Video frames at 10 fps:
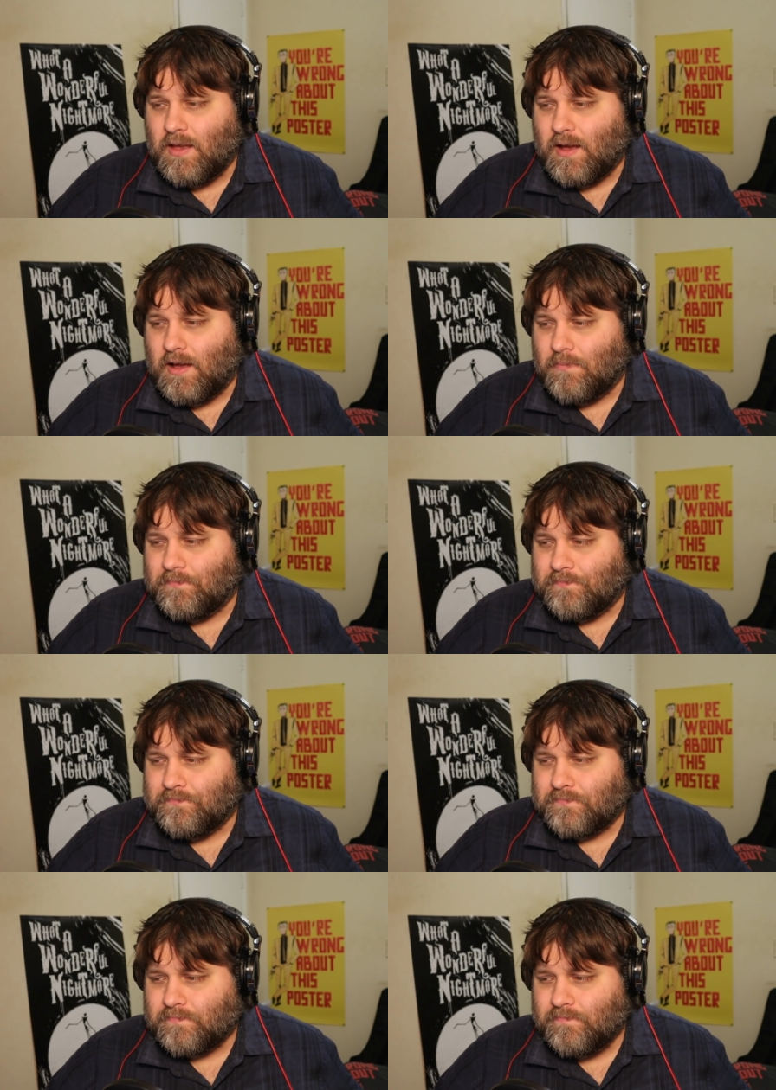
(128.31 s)
Um,
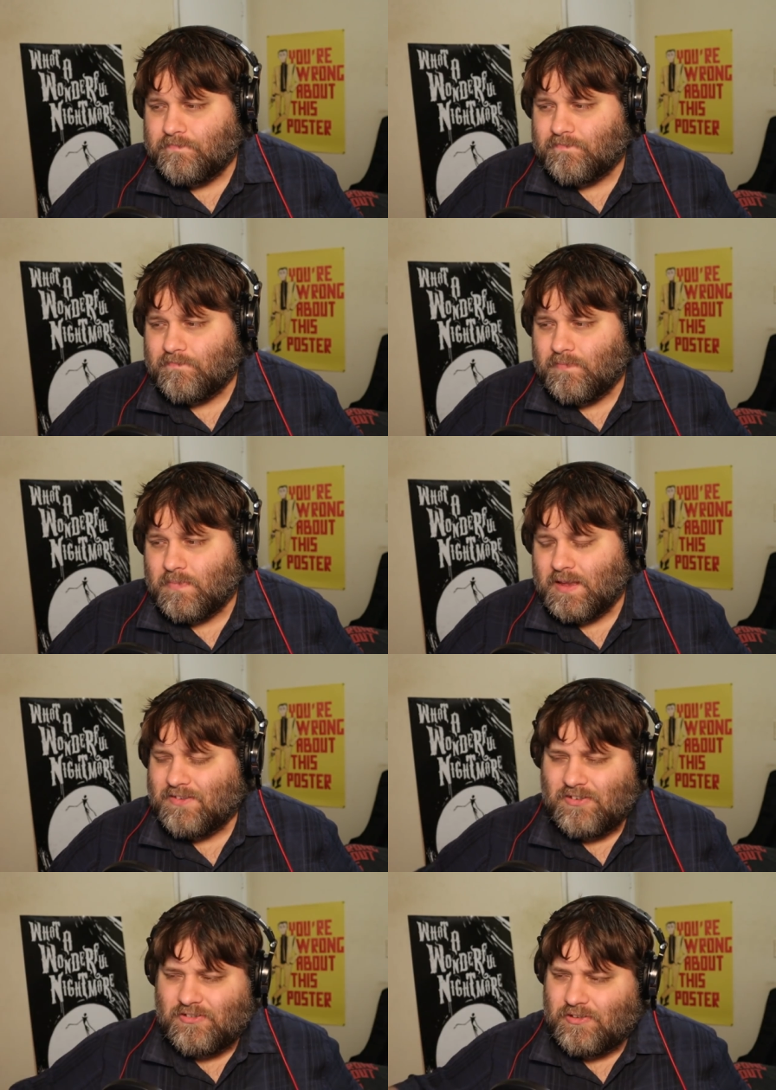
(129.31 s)

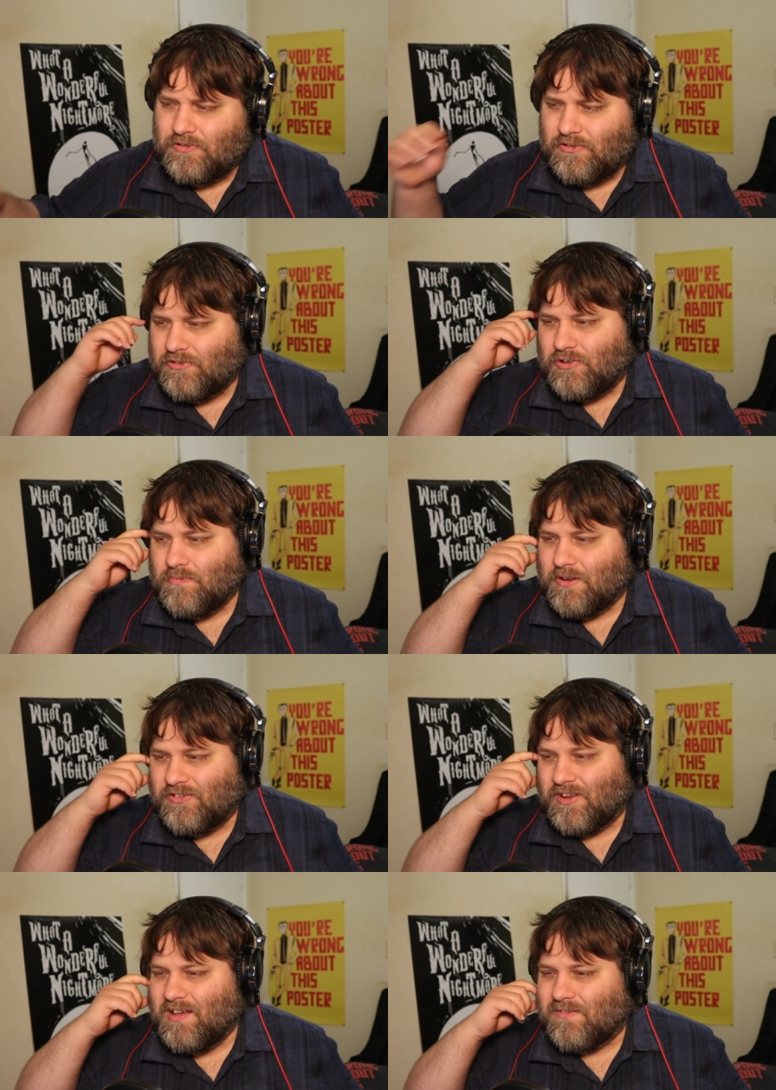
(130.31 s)
it's just there's just too much
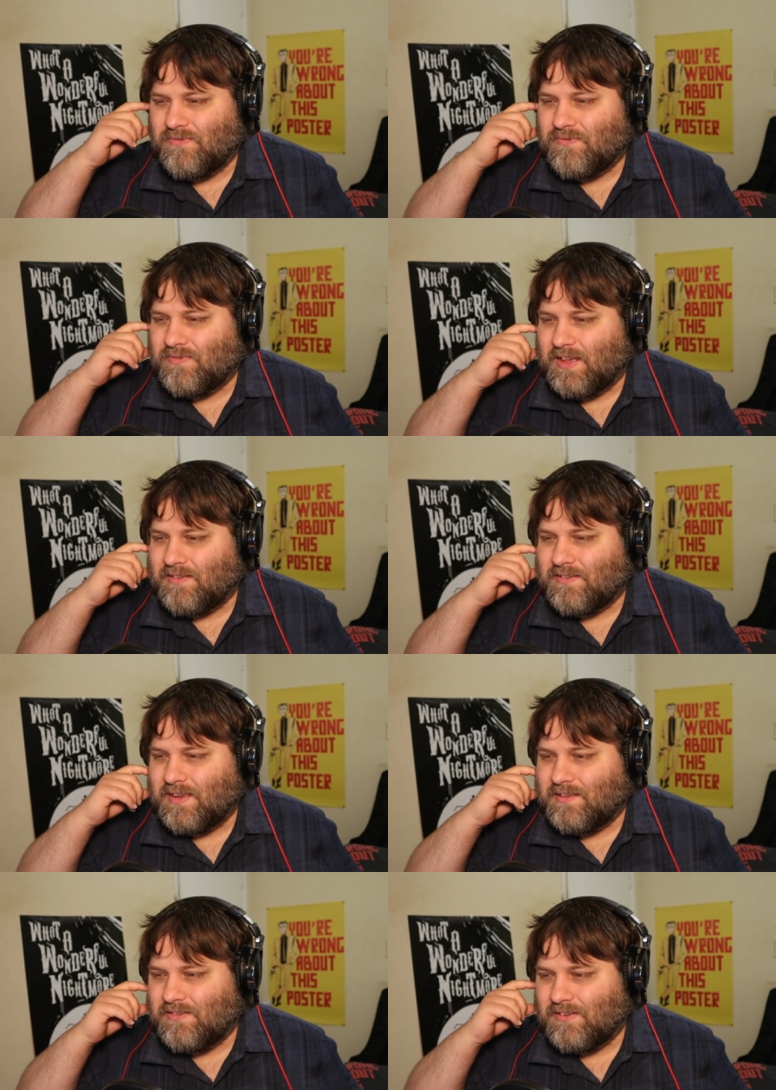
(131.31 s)
stuff that's
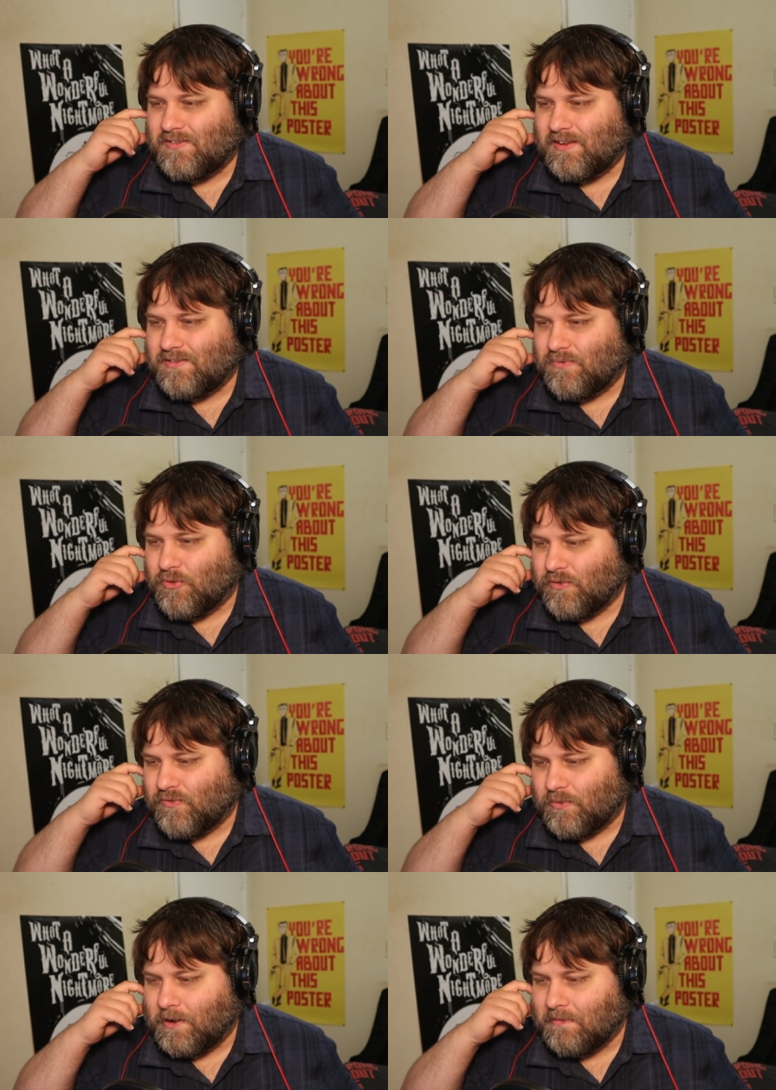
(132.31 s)
it just doesn't work
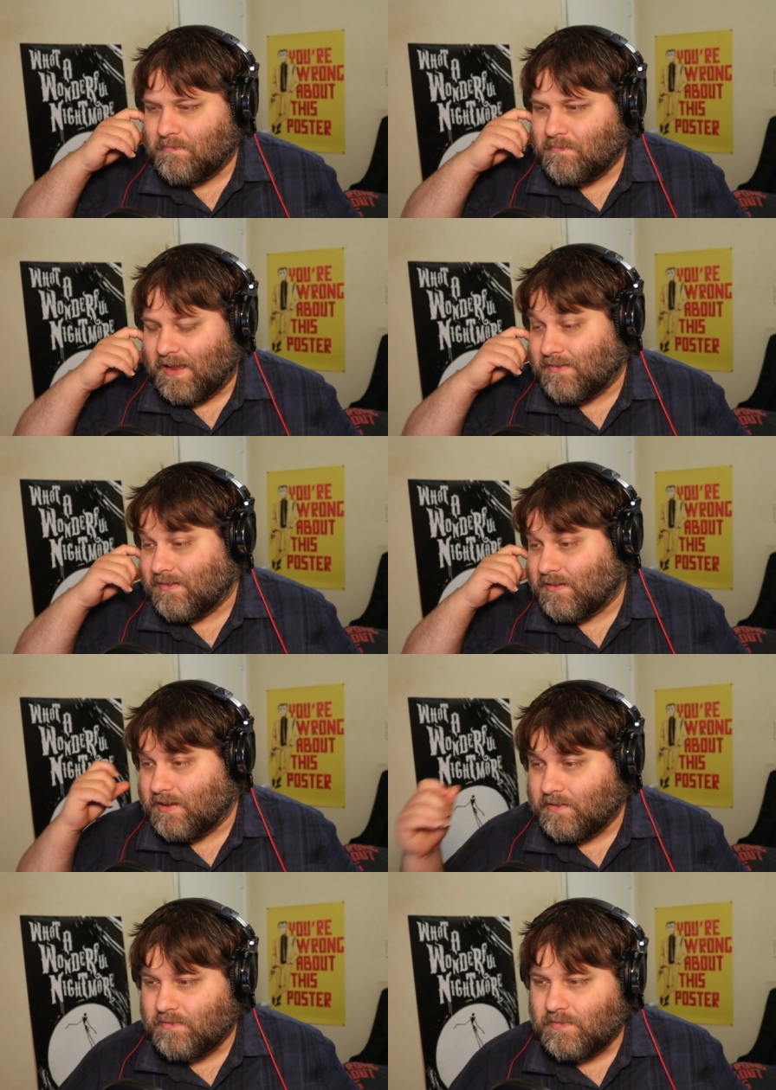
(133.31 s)
for me
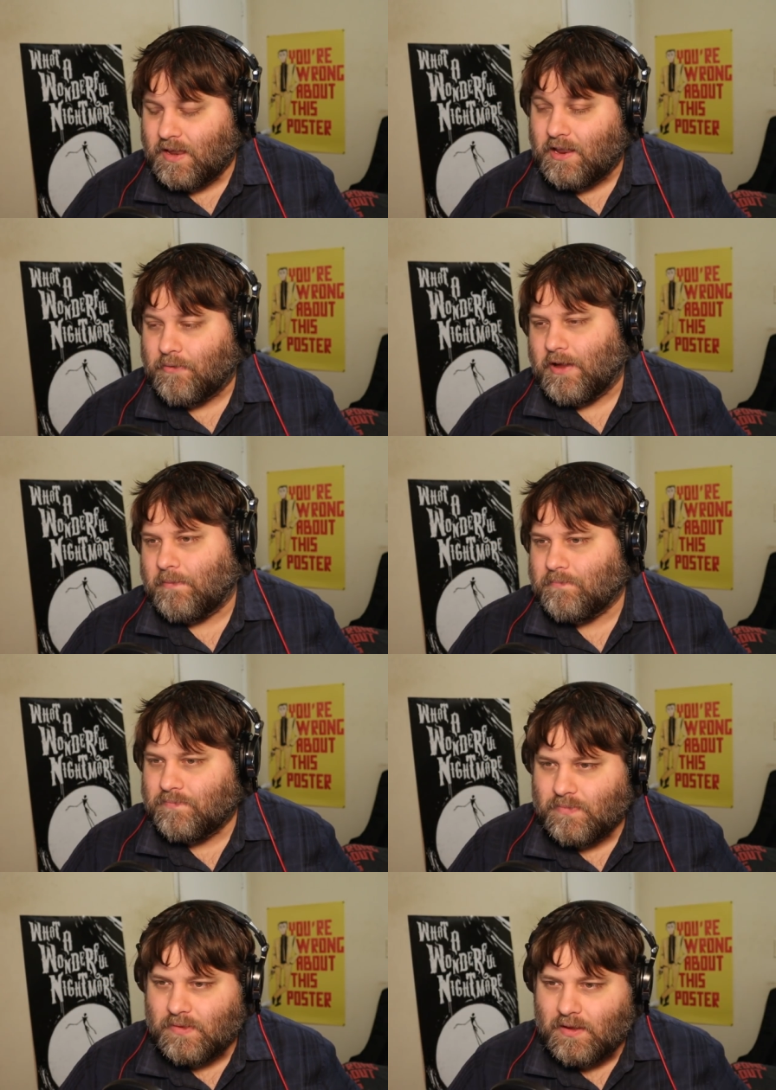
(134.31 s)
basically anyway
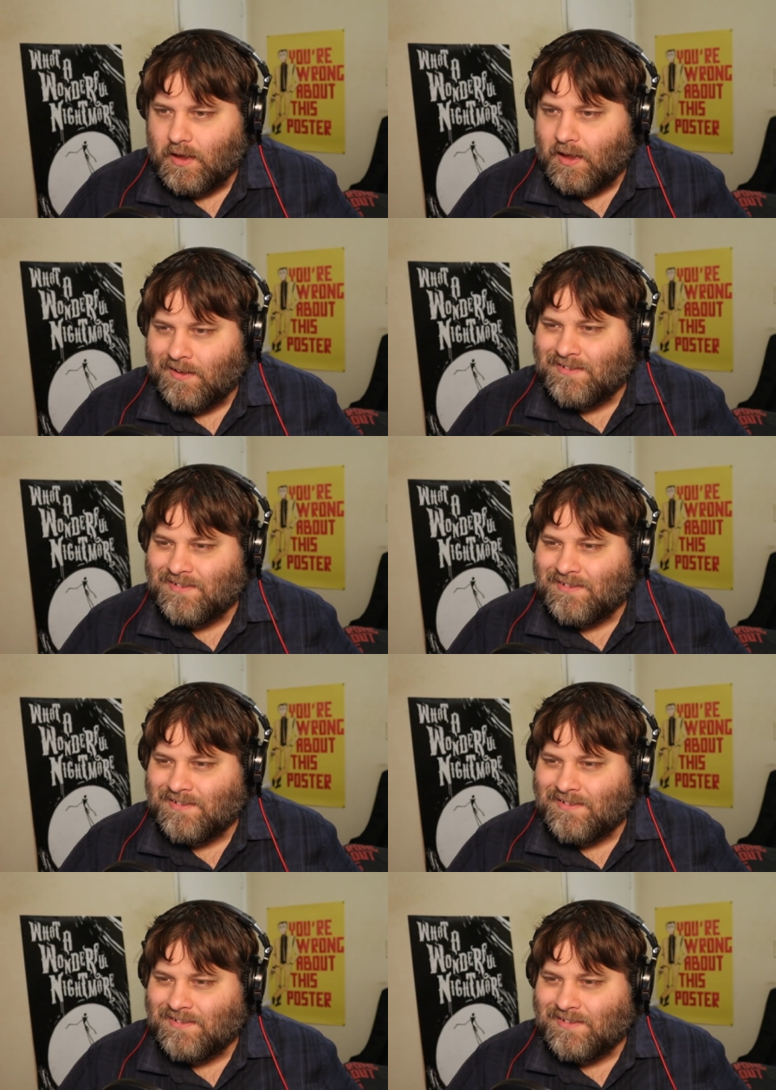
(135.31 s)
uh